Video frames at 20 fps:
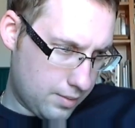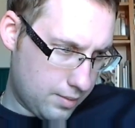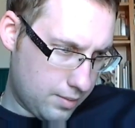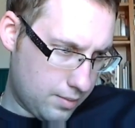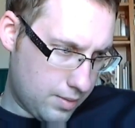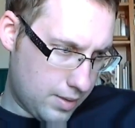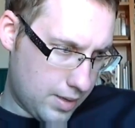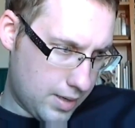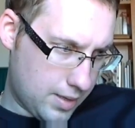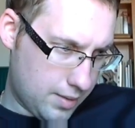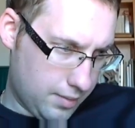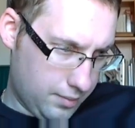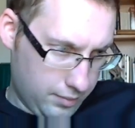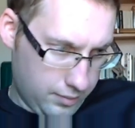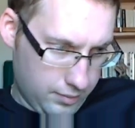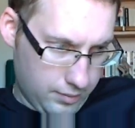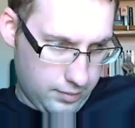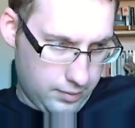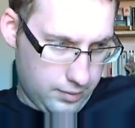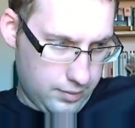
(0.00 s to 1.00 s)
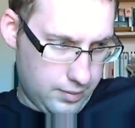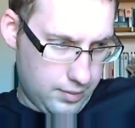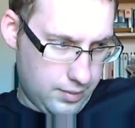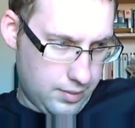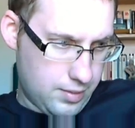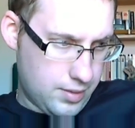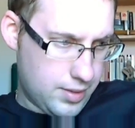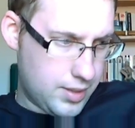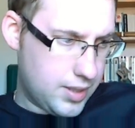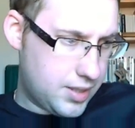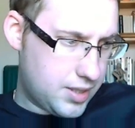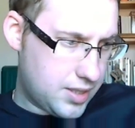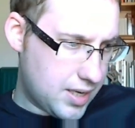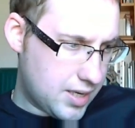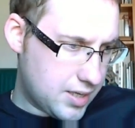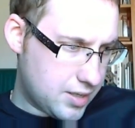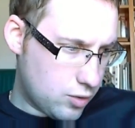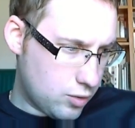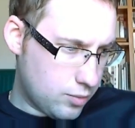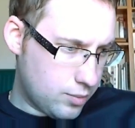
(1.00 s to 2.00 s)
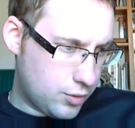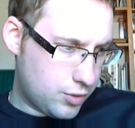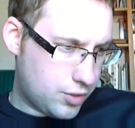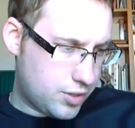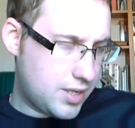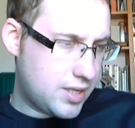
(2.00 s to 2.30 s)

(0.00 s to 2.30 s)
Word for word: well it says almost